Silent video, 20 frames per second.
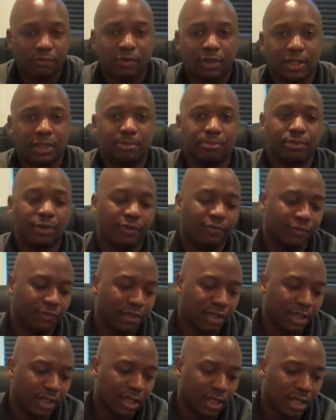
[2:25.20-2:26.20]
Really
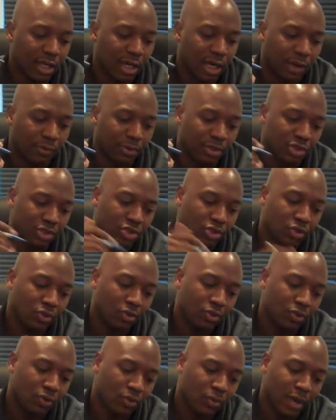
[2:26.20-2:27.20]
briefly, I want to
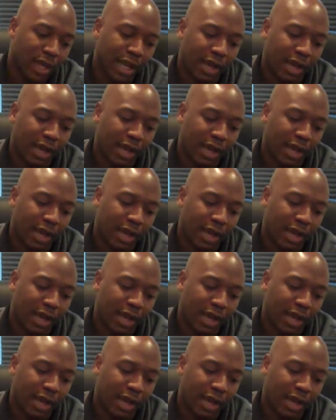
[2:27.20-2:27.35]
show you